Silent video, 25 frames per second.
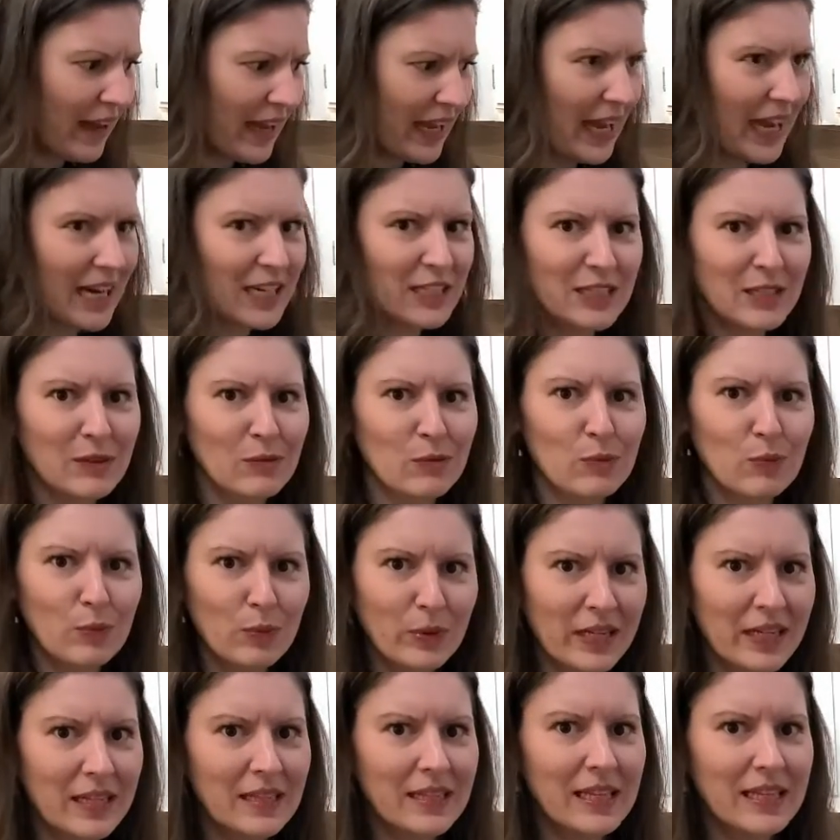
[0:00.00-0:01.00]
actually
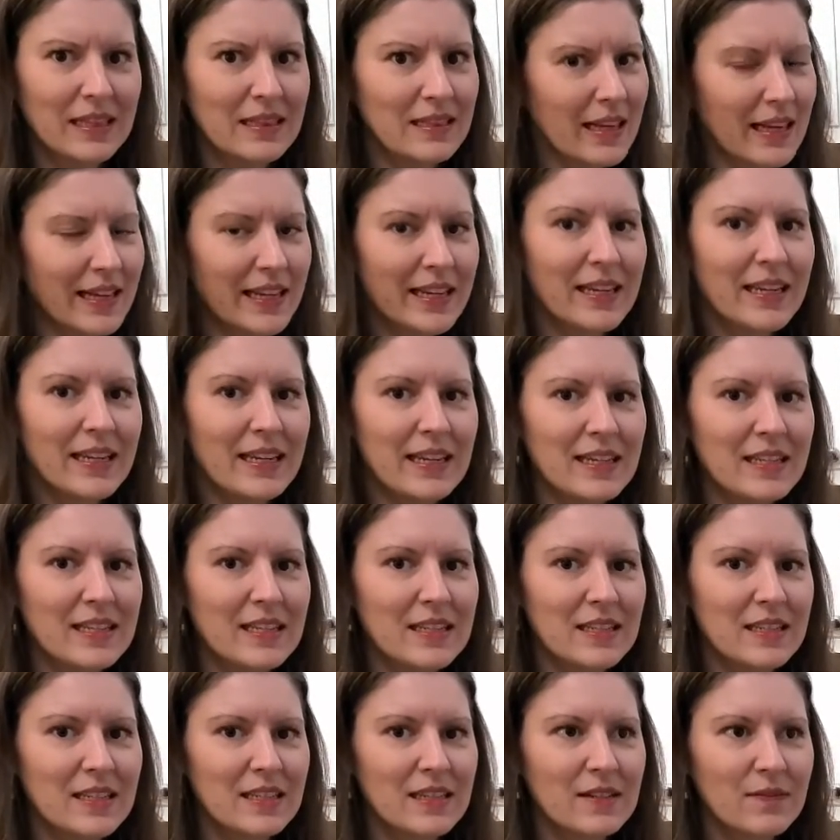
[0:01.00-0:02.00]
really like it
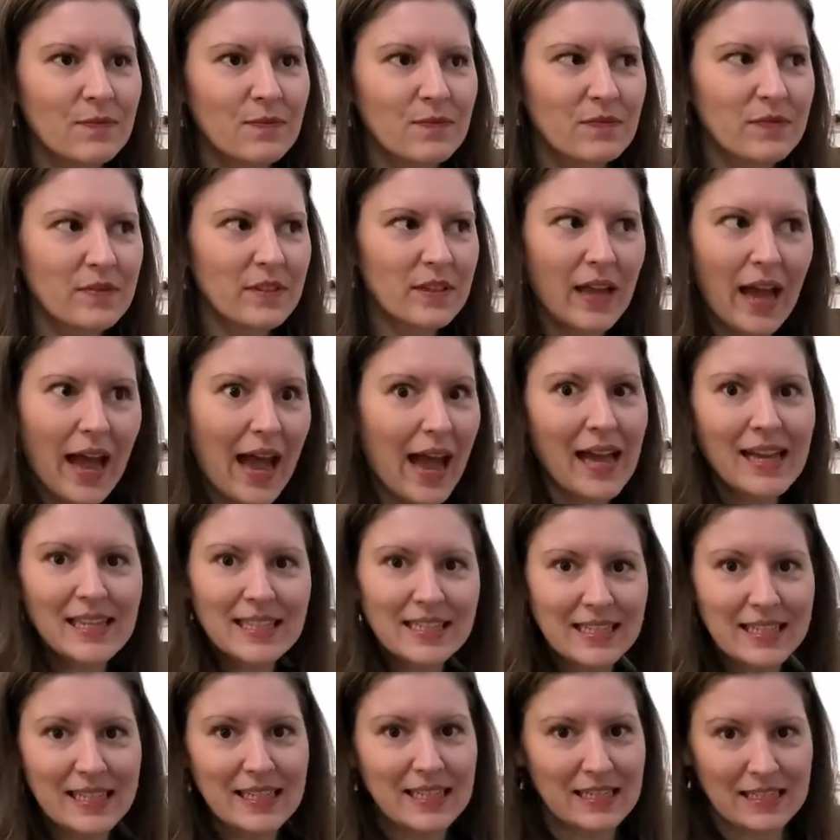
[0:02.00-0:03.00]
as
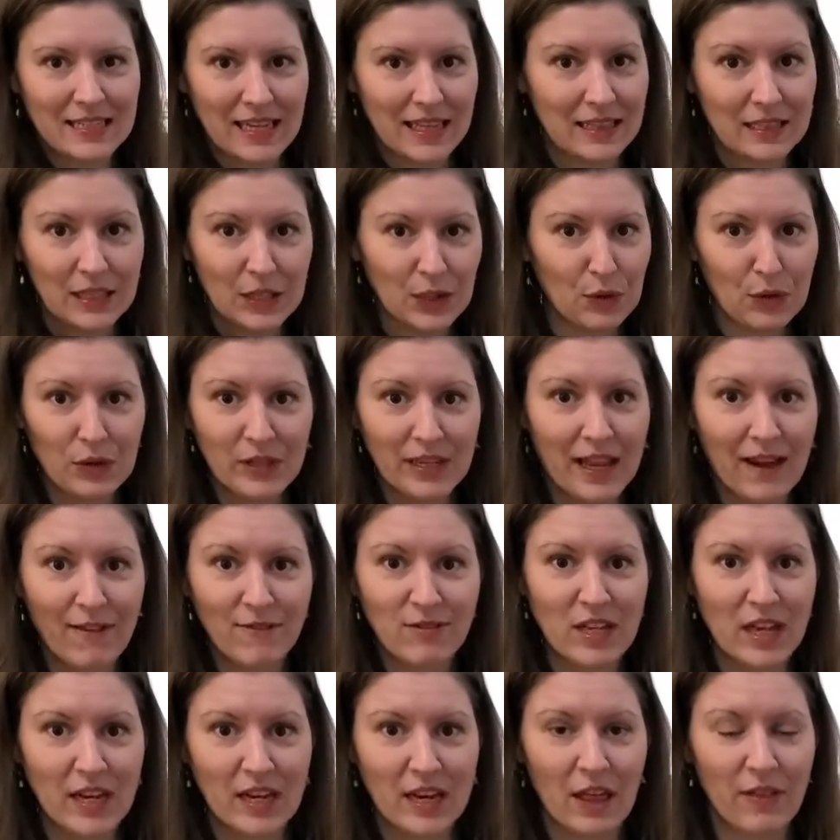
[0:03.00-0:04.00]
is. I literally have
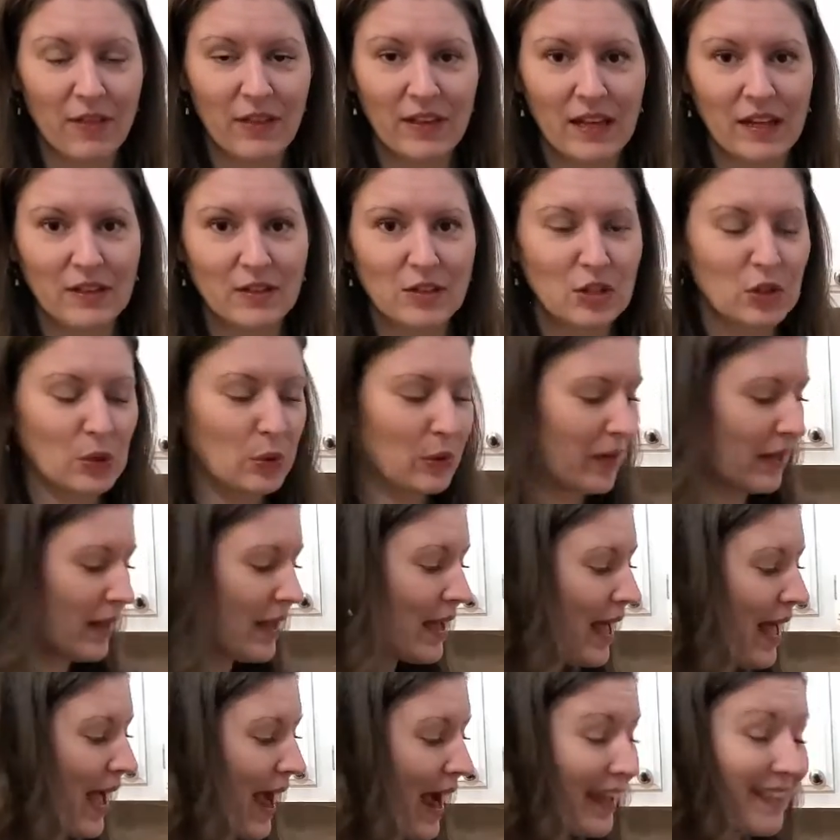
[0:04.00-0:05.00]
done nothing else to it.
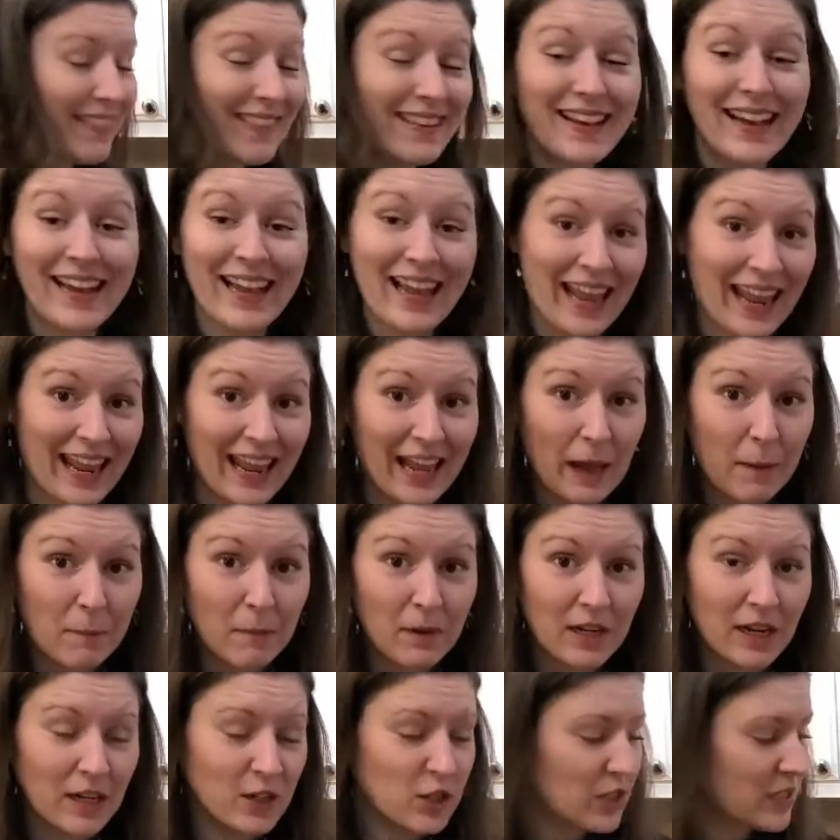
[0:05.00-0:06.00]
I think I am
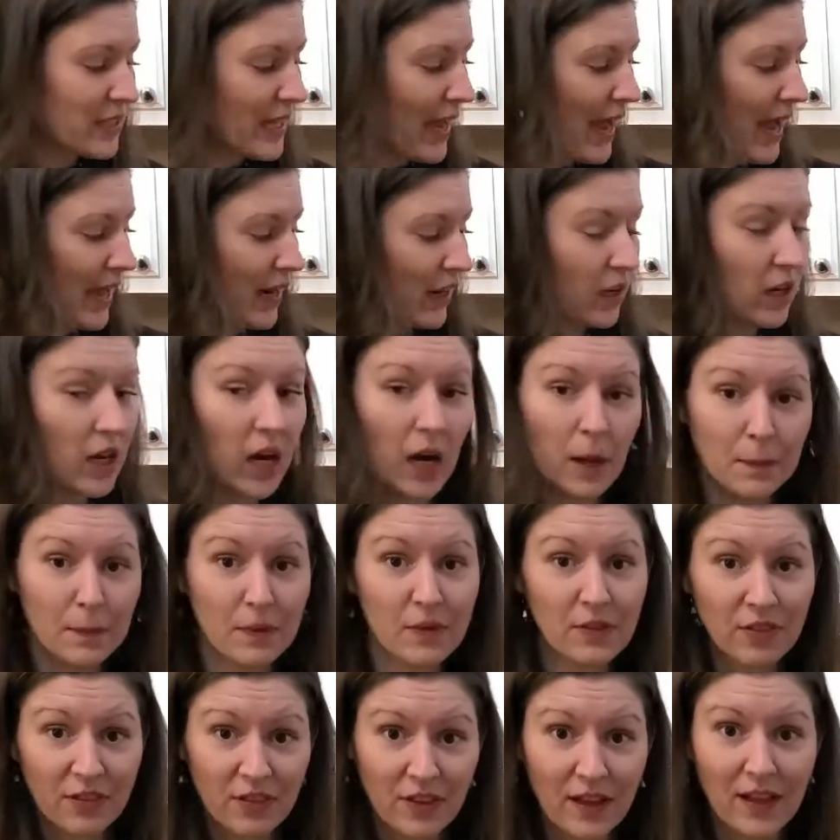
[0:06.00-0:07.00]
gonna just add a
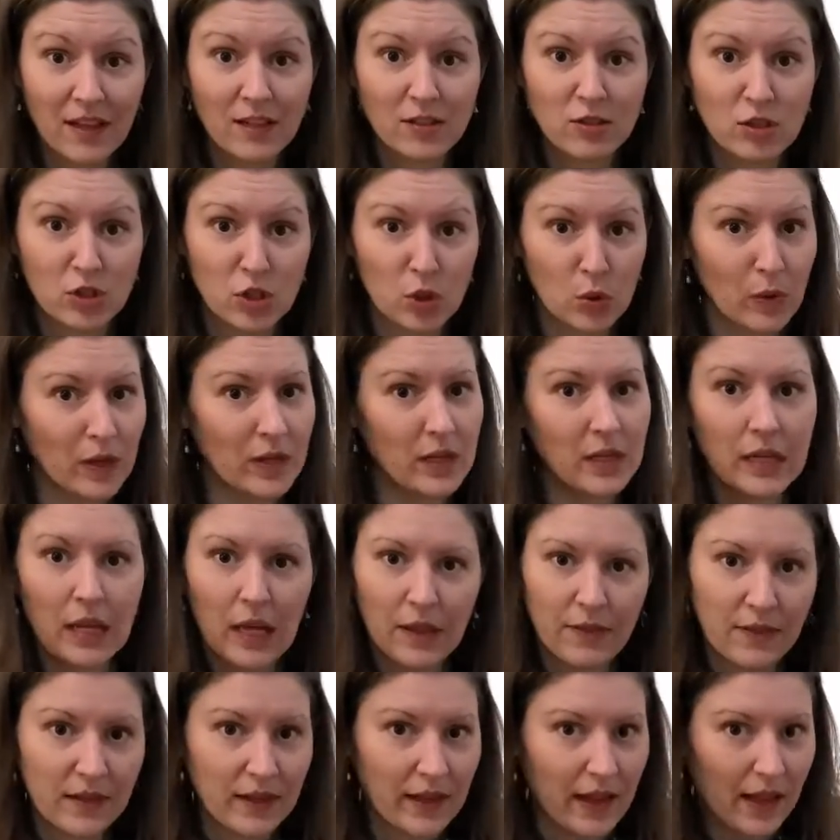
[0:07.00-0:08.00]
couple things to it,
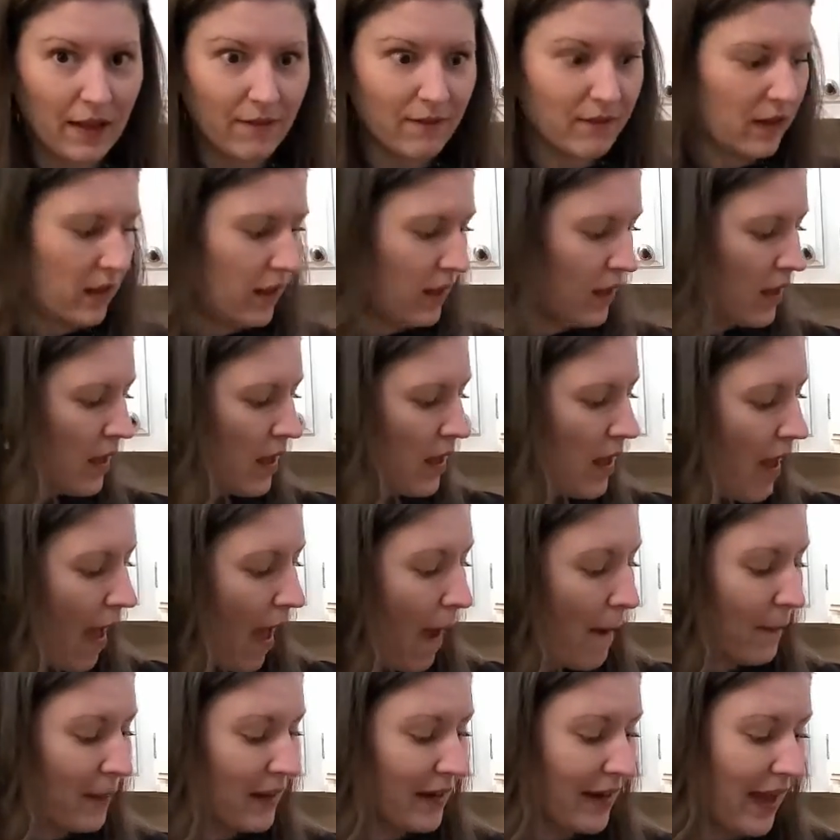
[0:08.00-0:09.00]
nothing heavy.
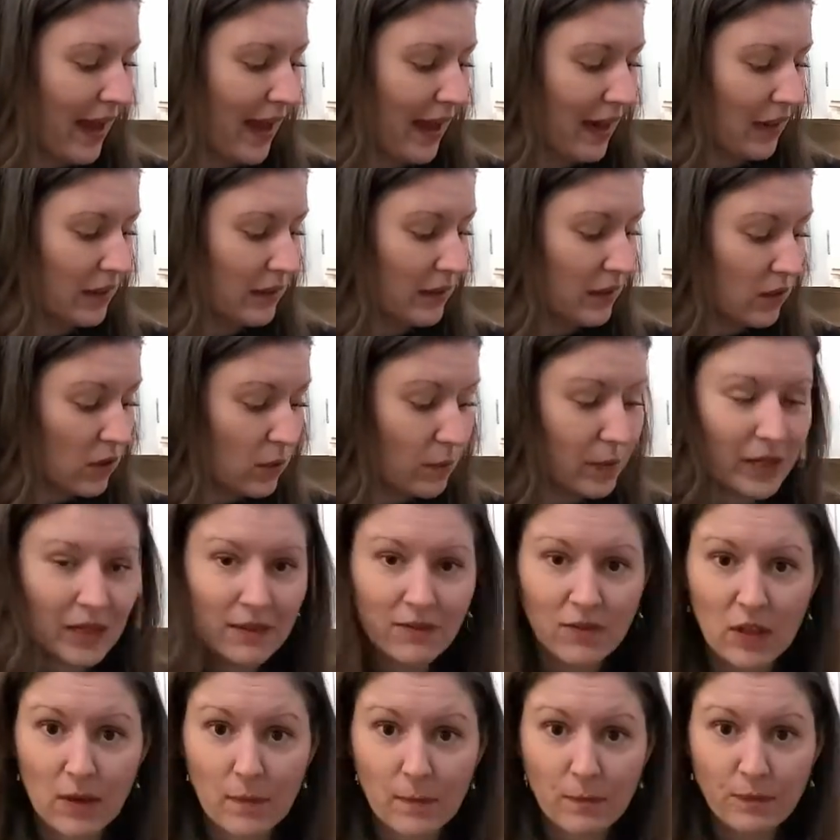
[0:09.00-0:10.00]
I'm gonna add a little bit of
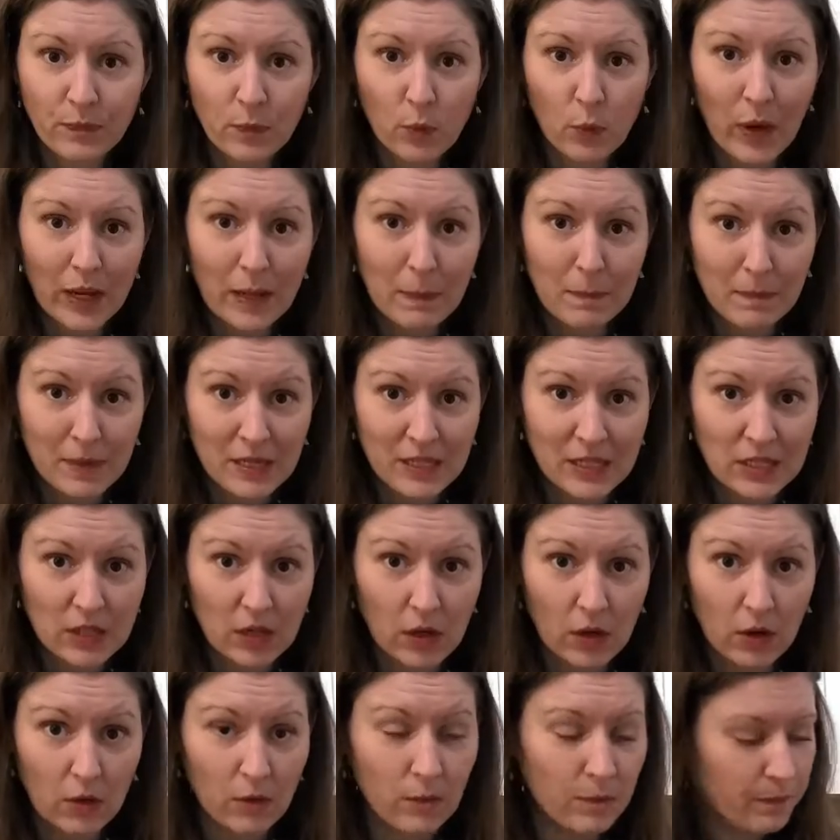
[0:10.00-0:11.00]
the white
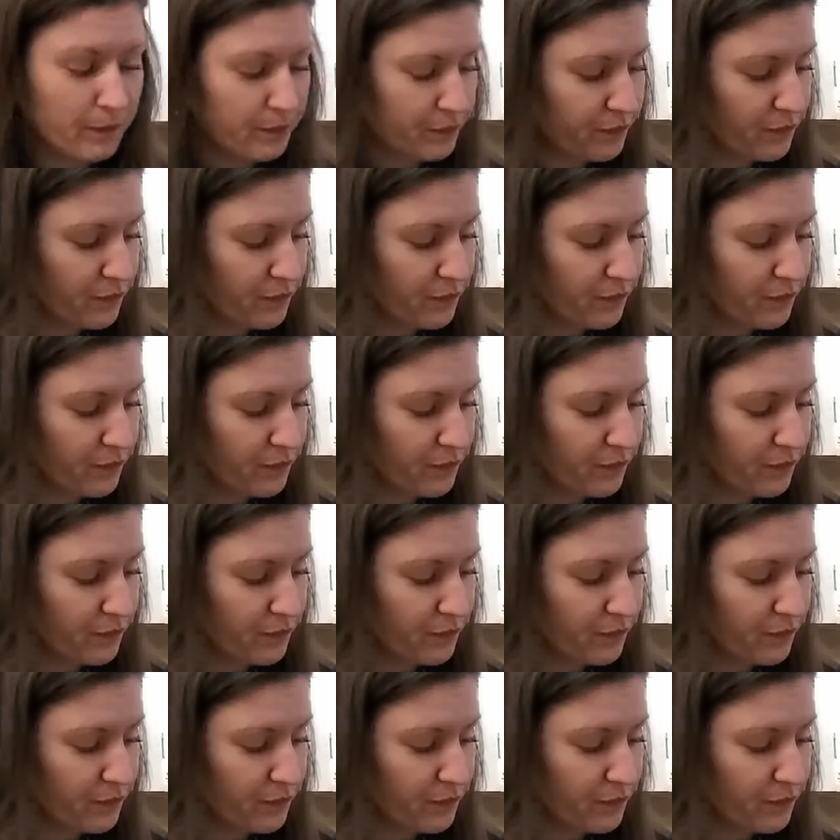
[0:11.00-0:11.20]
miso